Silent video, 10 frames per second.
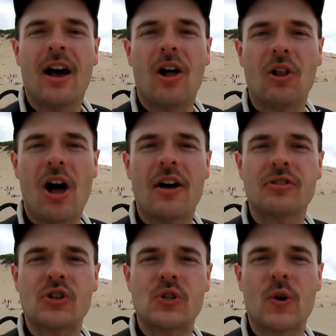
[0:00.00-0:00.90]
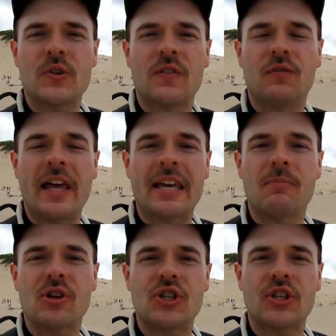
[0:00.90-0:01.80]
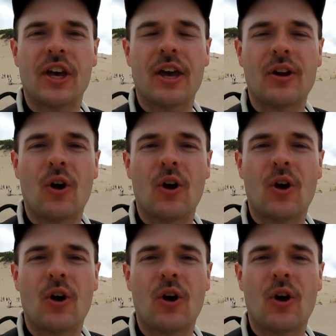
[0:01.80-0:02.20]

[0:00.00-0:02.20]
along the shores of Lake Michigan,